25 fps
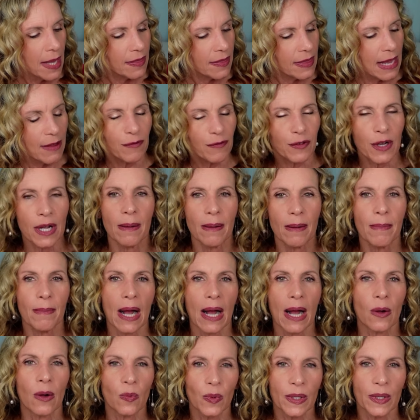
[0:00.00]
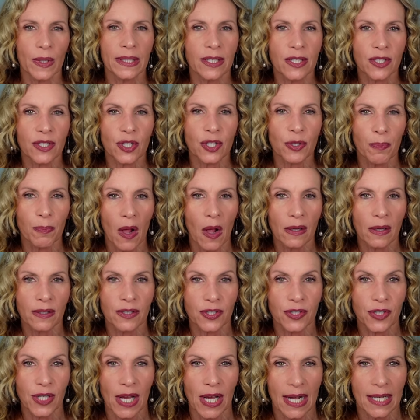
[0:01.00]
They've come out with a smaller
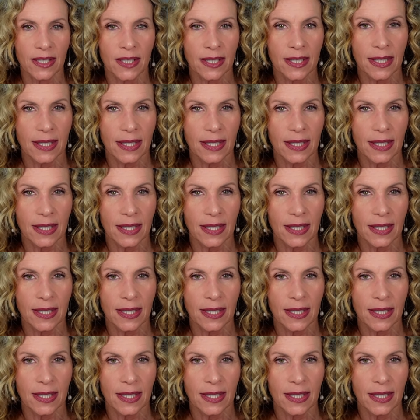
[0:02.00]
size.